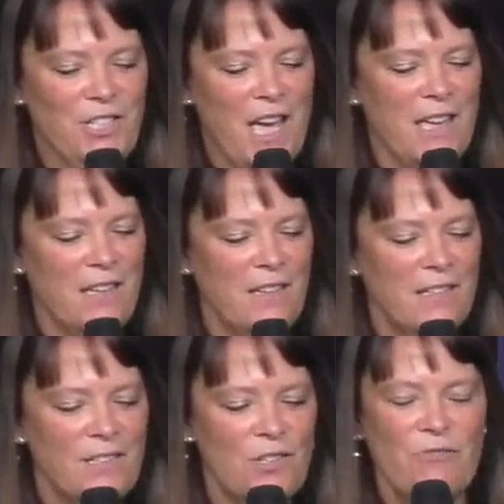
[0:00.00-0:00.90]
day
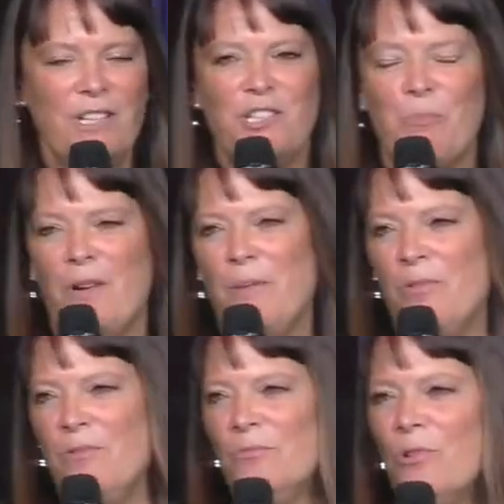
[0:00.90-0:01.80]
to read your
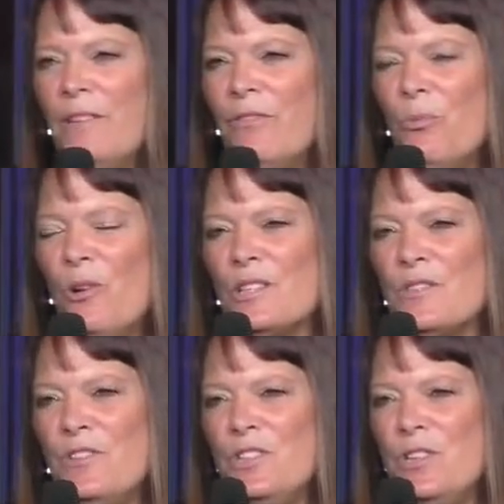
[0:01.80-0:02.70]
Bible, whatever works
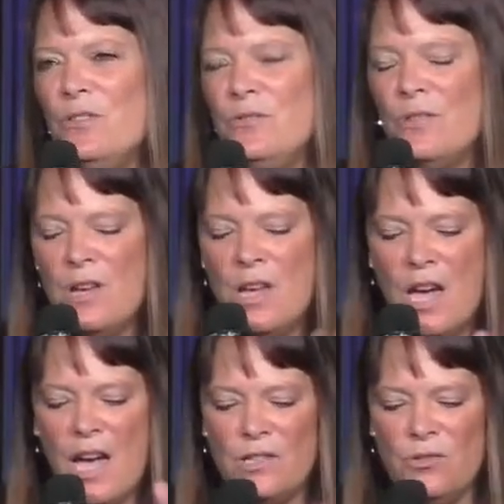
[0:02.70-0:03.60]
for you
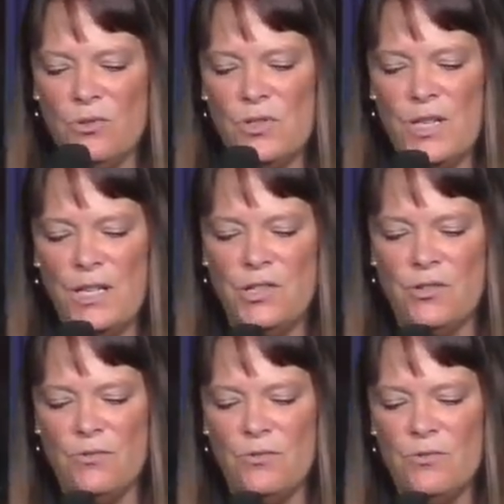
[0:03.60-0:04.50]
and your
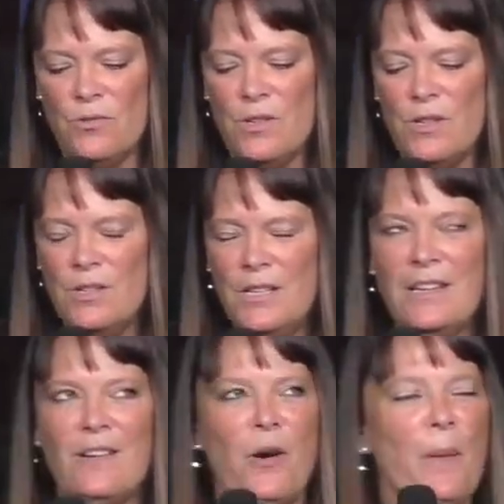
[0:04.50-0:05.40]
schedule.
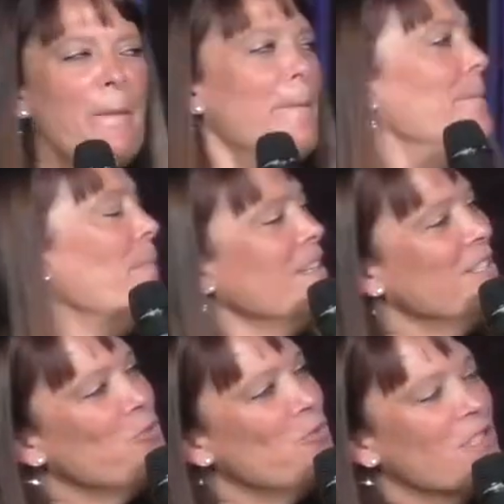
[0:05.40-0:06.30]
Now, my
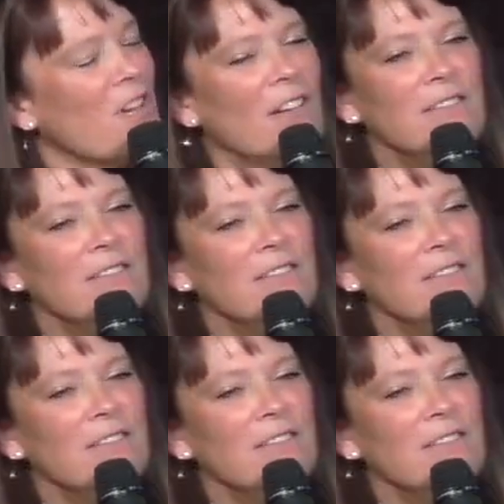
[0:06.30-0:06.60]
daughter,